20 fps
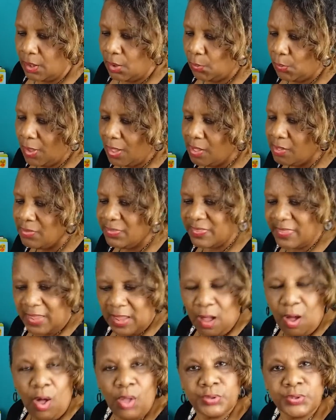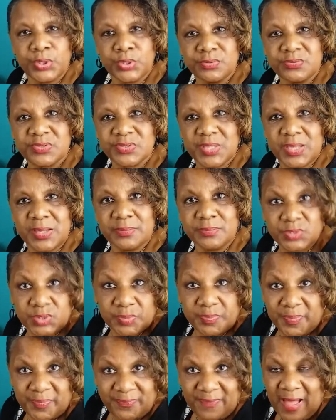Well, they all use them to
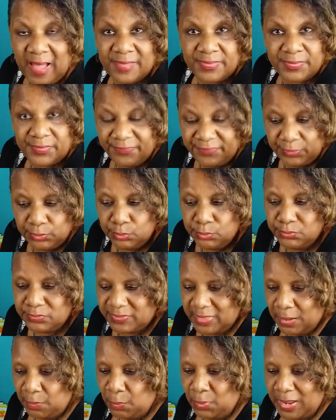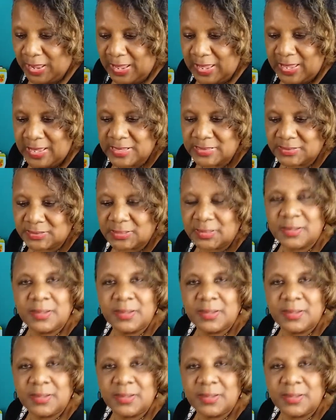provide the food that we eat.